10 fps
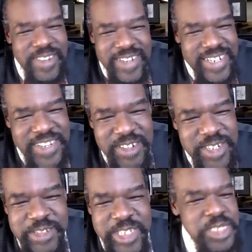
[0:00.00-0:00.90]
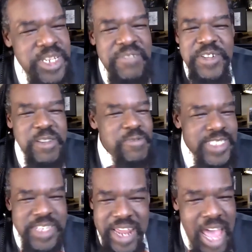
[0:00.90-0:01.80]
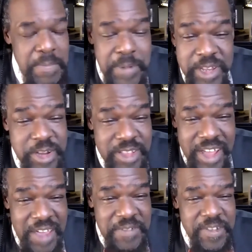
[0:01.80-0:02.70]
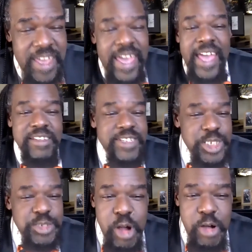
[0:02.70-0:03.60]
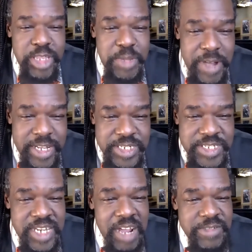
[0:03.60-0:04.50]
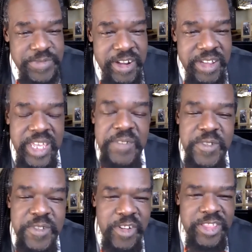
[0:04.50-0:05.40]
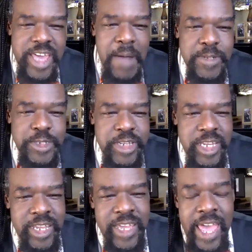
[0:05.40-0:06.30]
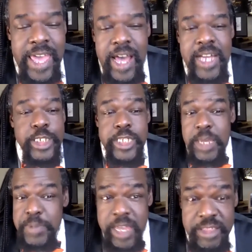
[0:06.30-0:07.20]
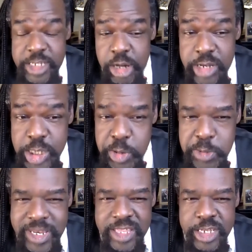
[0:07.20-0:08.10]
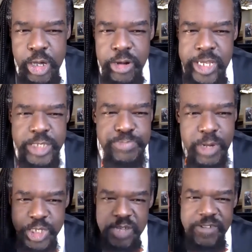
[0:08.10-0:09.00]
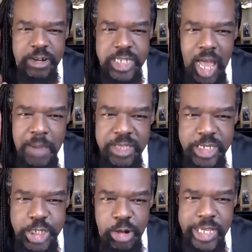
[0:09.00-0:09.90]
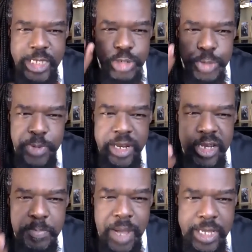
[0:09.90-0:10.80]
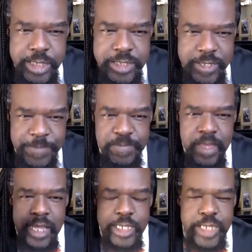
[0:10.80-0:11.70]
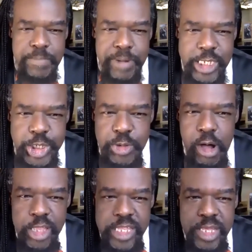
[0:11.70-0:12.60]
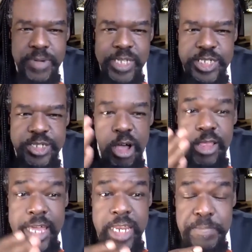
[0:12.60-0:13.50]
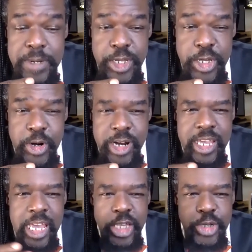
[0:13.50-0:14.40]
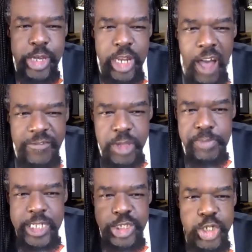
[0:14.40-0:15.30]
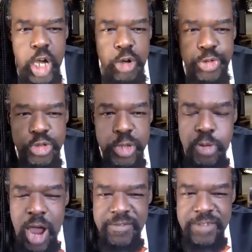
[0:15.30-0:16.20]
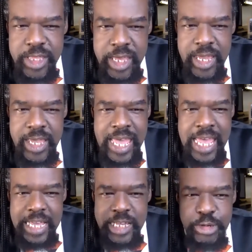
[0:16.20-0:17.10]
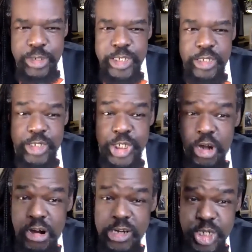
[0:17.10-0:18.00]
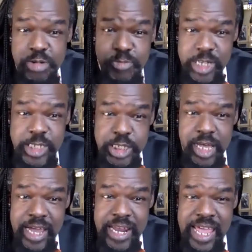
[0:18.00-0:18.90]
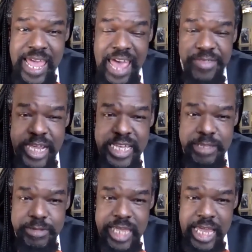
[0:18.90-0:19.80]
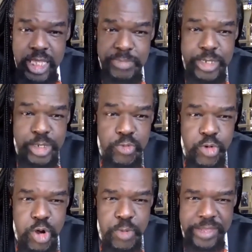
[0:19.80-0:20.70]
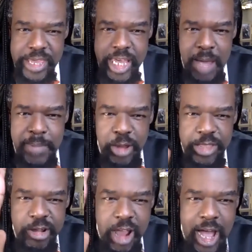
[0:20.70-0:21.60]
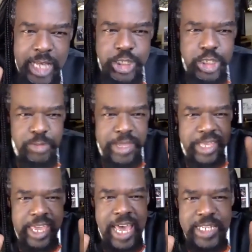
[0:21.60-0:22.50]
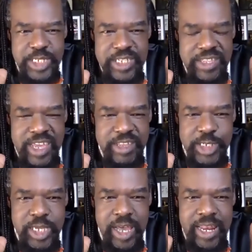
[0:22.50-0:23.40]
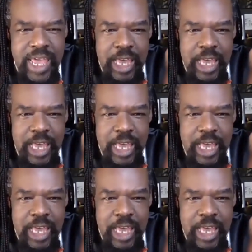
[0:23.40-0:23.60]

you just never know in your life, and you just roll with the punches. And I was very thankful for the opportunity, just like being on the Tonys. When we did the Tonys, most of our time on the Tonys was spent on a bus, because they bus you all in. The buses all line up in New York. You get off the bus, you go through the private thing, your stars are on one side, and they take them into a room, and they come out in their costume, and the cast is on the other side. You